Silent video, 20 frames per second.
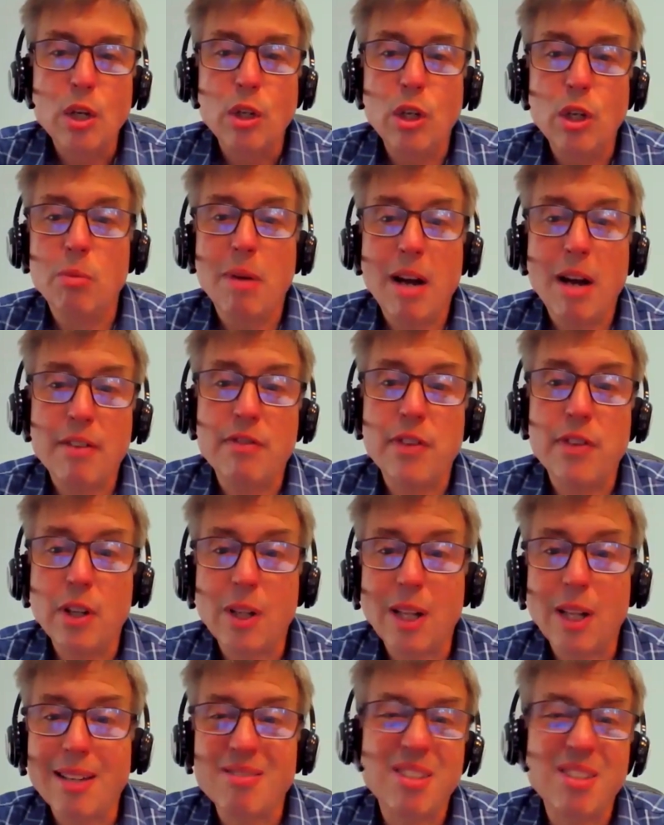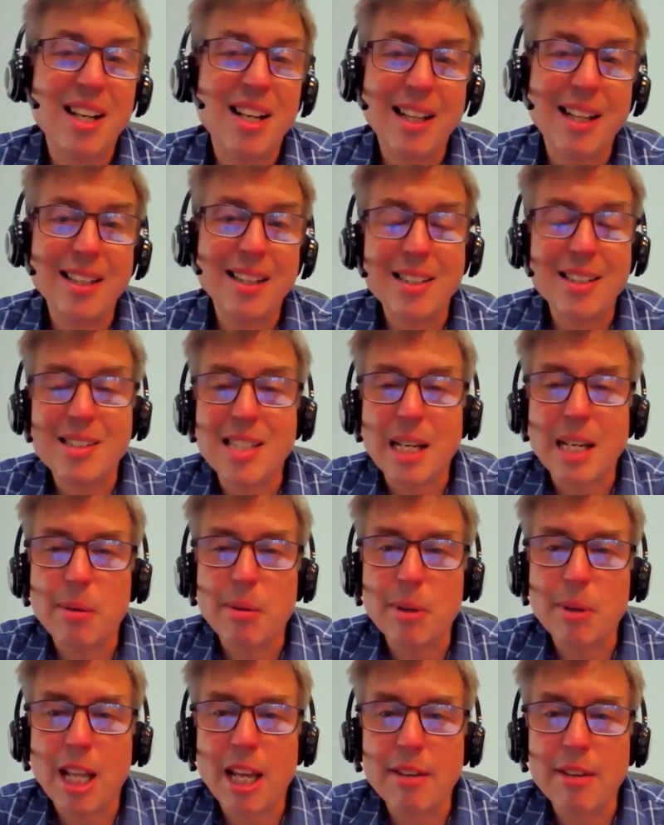you might feel like, well, at this time
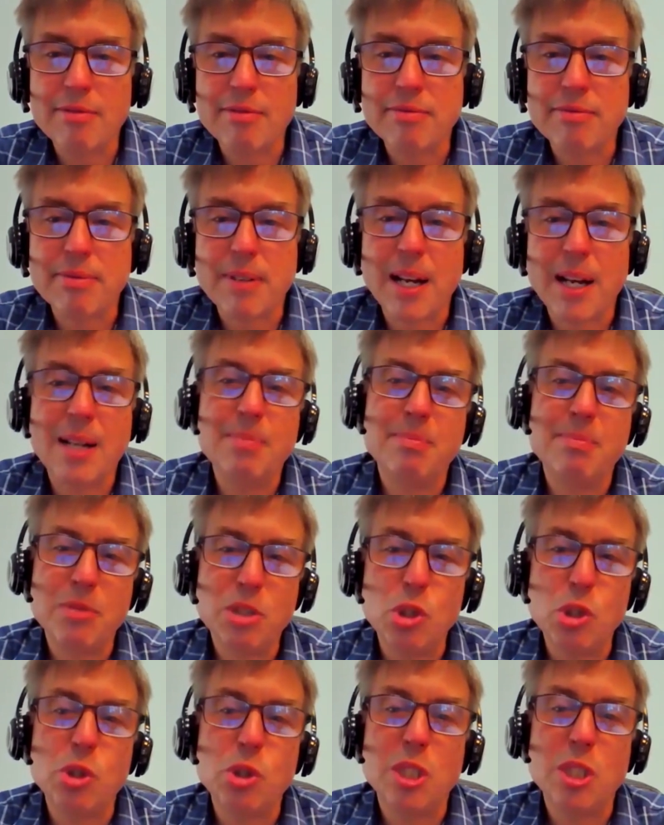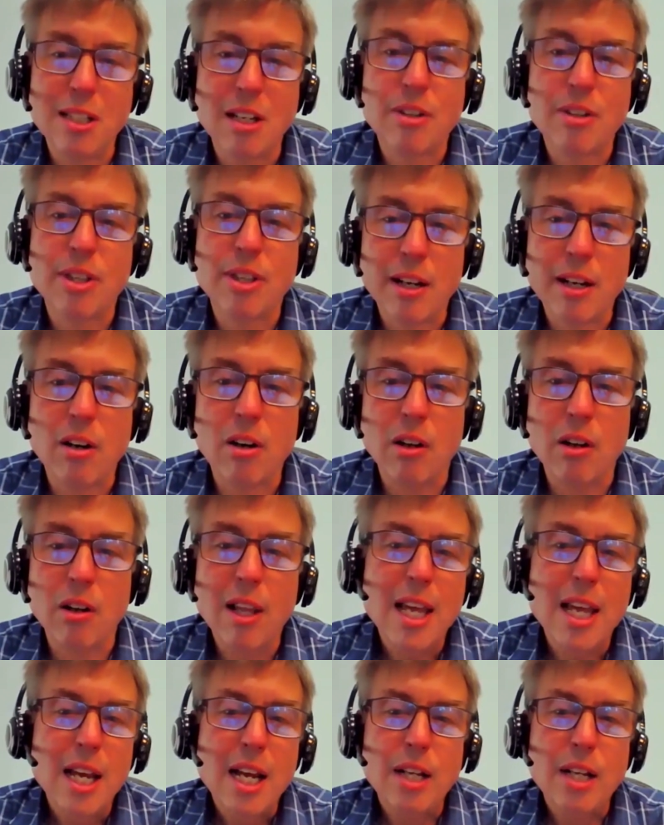of my life, I'm choosing nothing at all.